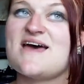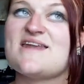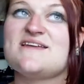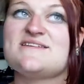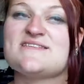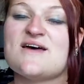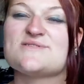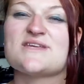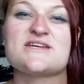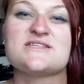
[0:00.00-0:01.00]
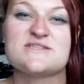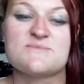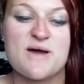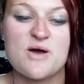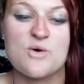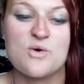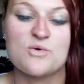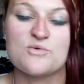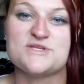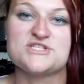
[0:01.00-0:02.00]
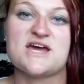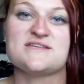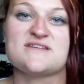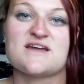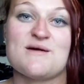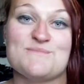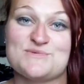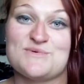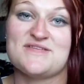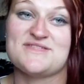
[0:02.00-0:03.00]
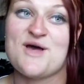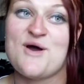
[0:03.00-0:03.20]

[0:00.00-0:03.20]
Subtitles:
and it sounds like it's about all the jazz that comes with